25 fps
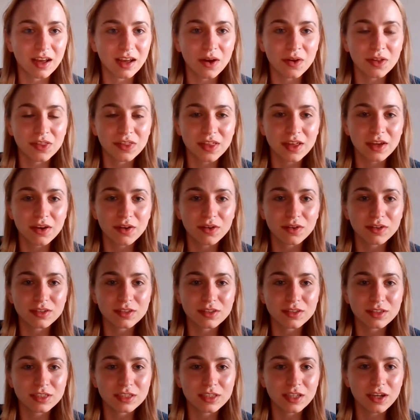I think
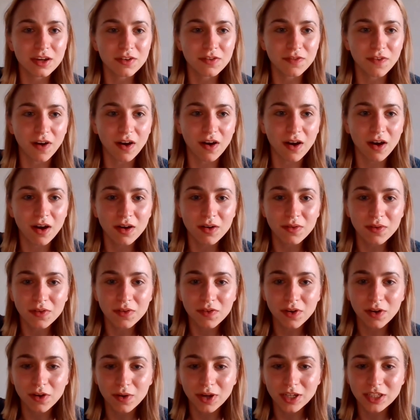so far
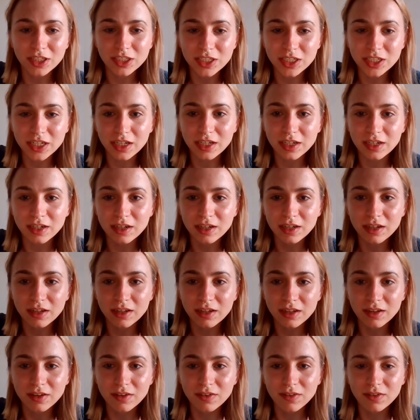we've got a question
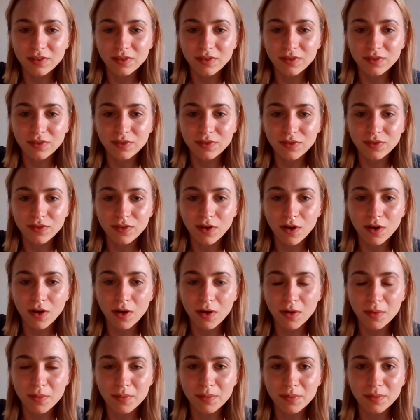
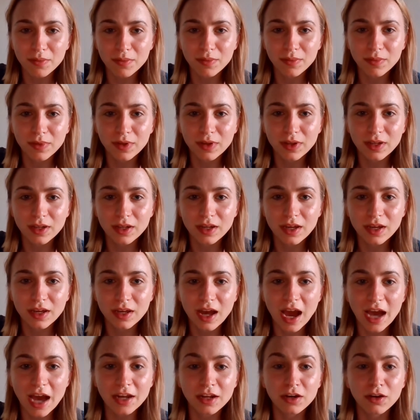from
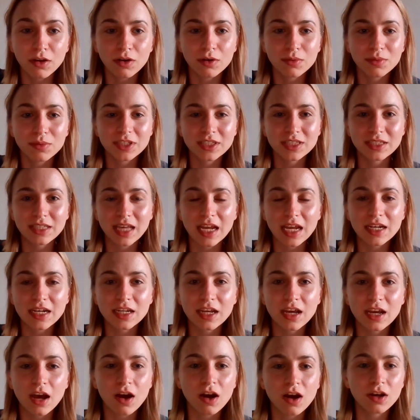an anonymous
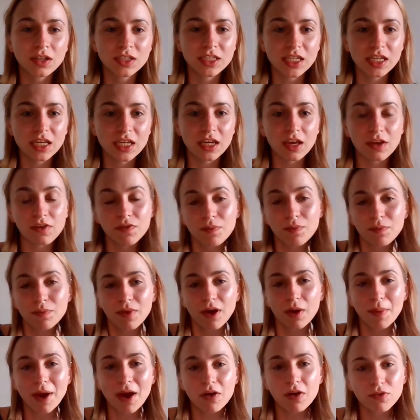sender asking if
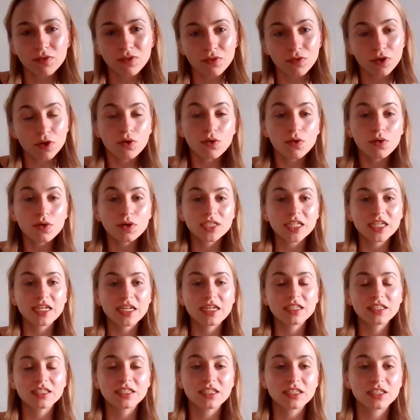about the
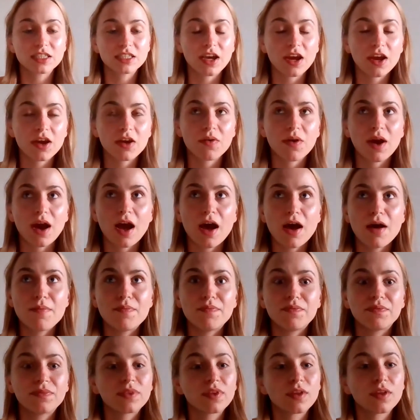recordings. So
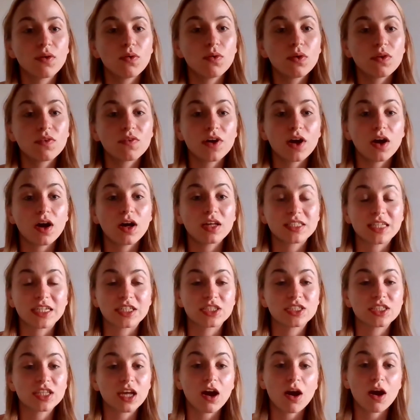um, all of our
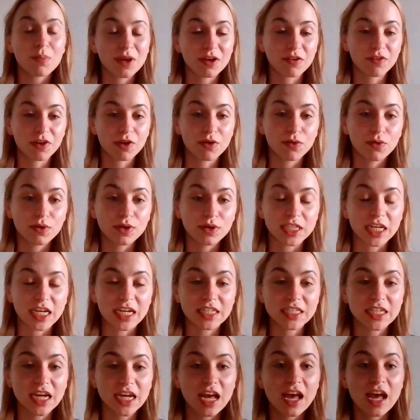sessions are being
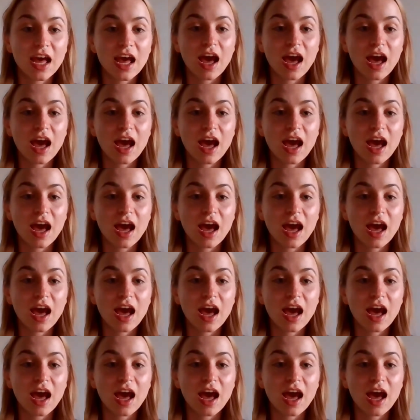recorded.